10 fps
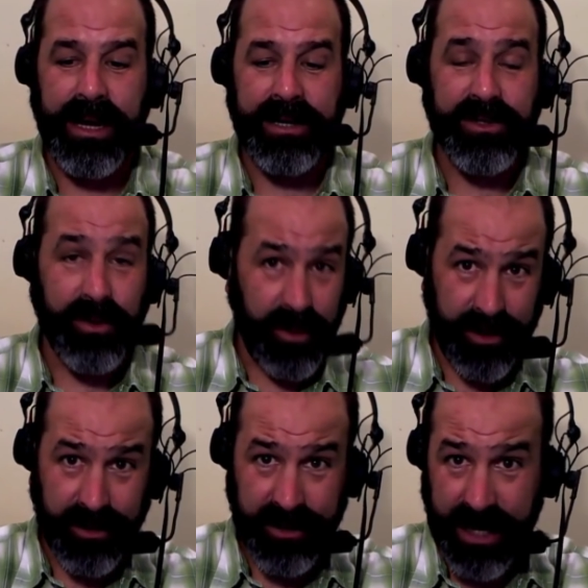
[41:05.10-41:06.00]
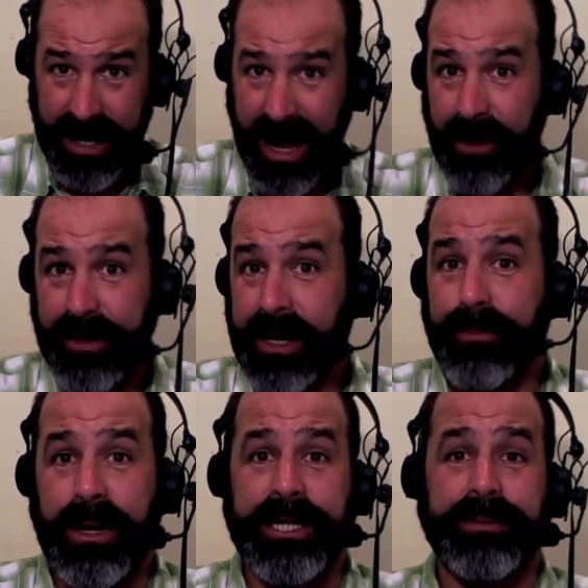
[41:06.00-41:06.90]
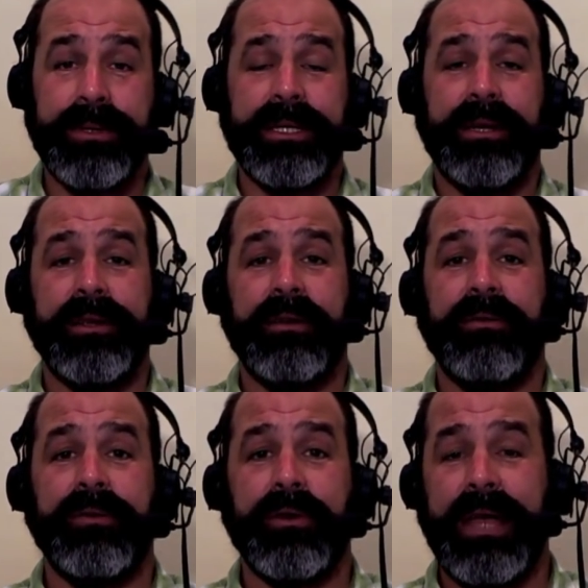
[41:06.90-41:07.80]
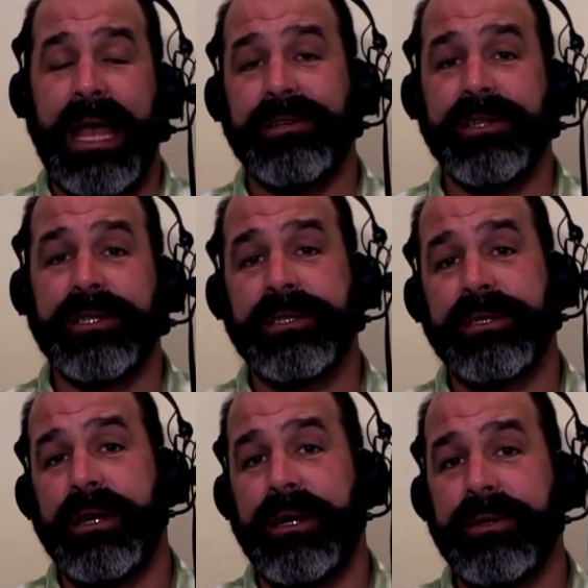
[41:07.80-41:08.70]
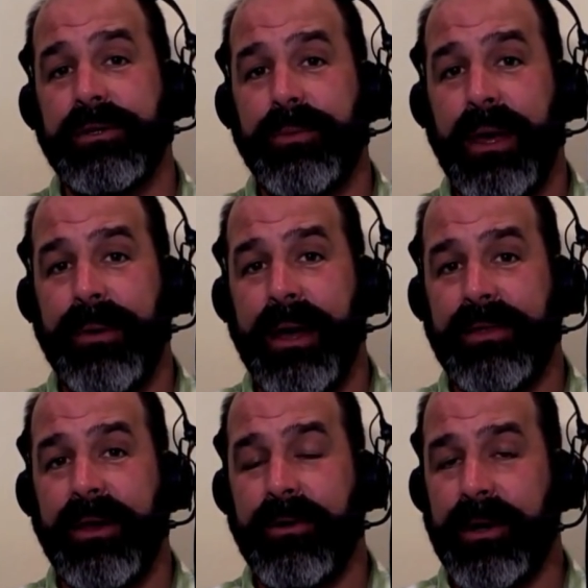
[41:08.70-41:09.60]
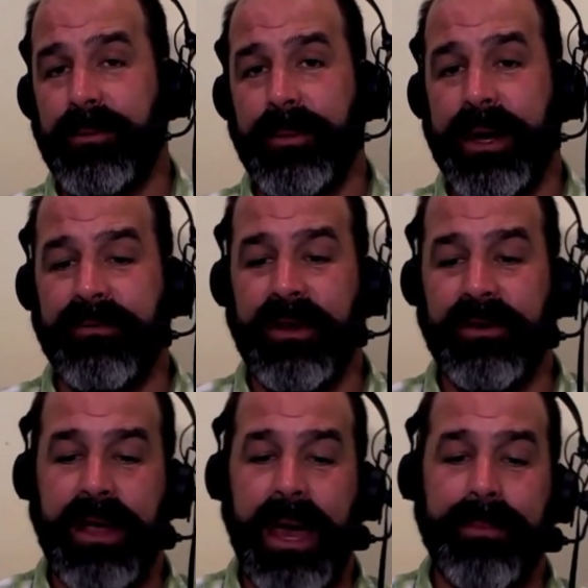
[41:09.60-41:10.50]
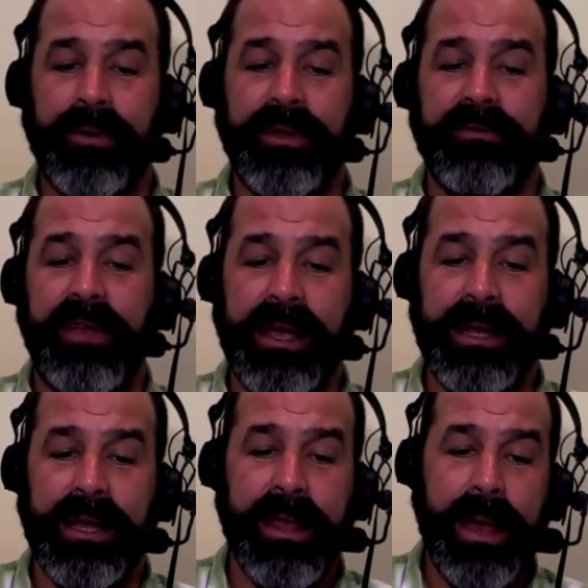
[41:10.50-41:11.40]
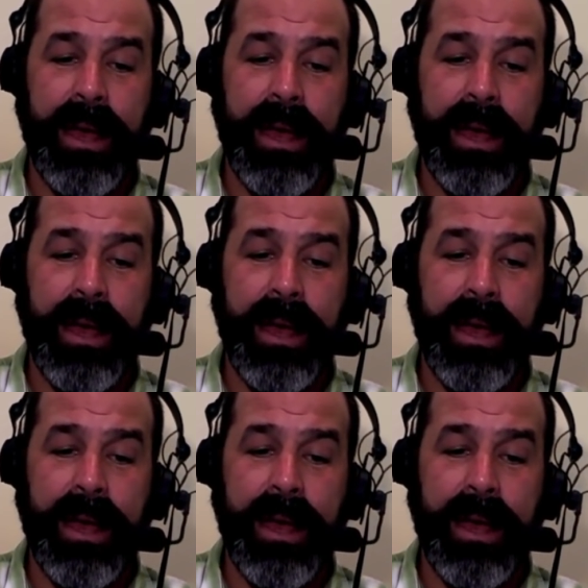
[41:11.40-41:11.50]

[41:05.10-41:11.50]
I still don't understand how they can possibly sell enough of their gadgets uh, to pay back the incredible amount of venture capital they've taken in